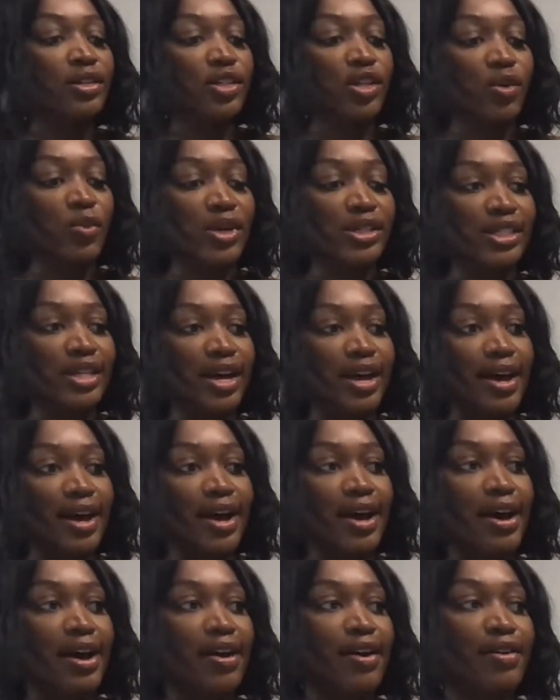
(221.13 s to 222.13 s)
So once I
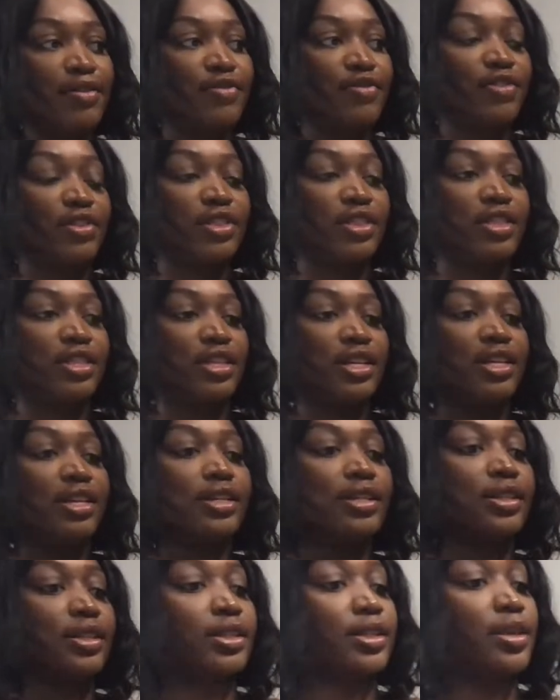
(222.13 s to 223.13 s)
have
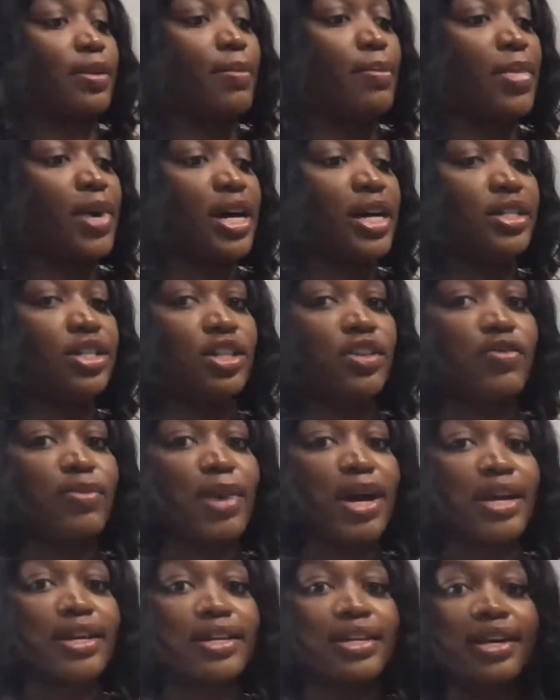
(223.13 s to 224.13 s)
this much of
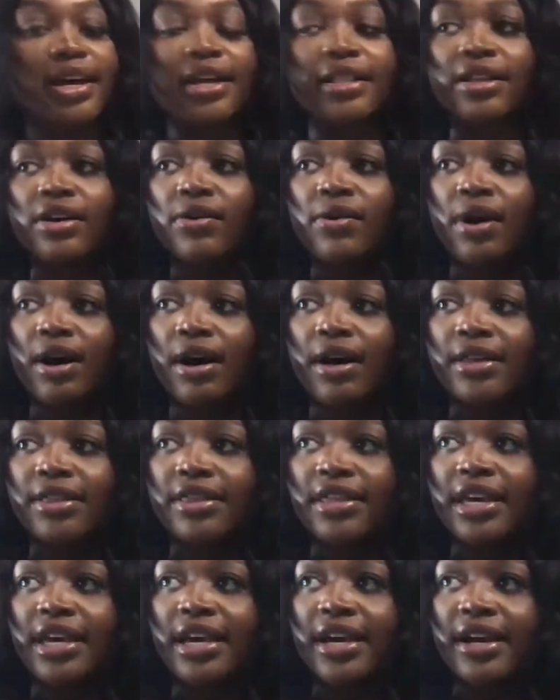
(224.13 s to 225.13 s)
my yellow on
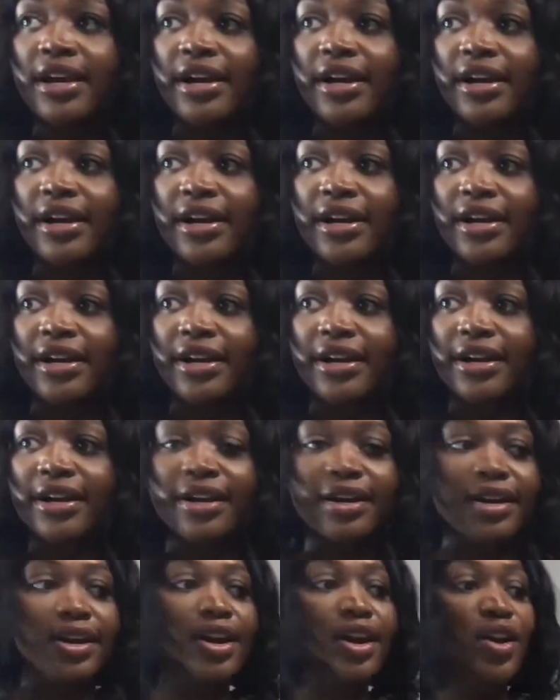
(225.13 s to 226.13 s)
there.
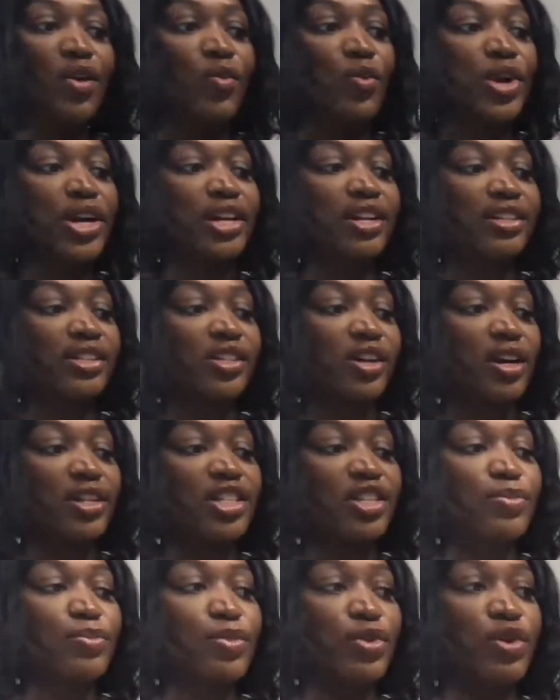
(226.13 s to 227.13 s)
We're going to start
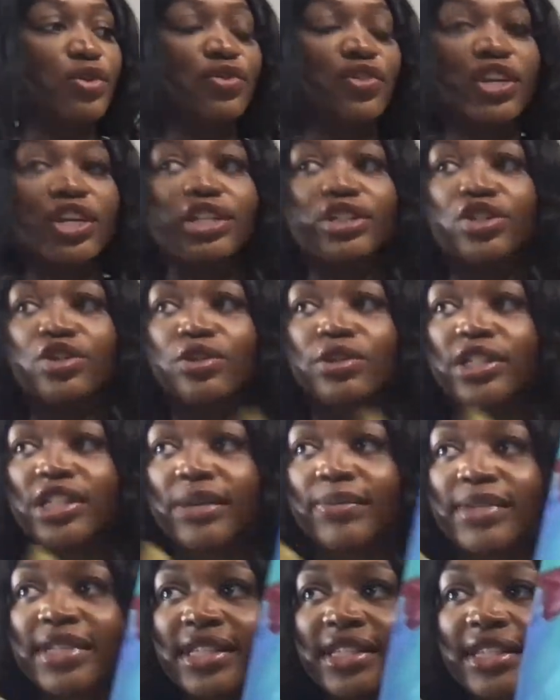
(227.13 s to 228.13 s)
to move into
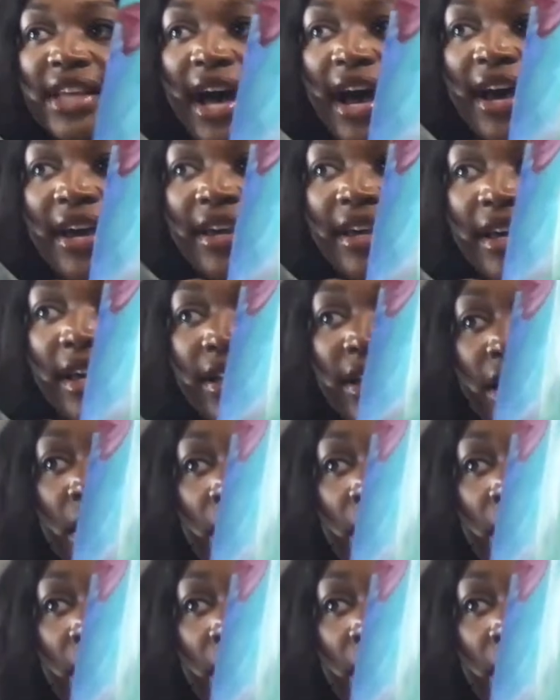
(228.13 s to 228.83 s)
some cyan.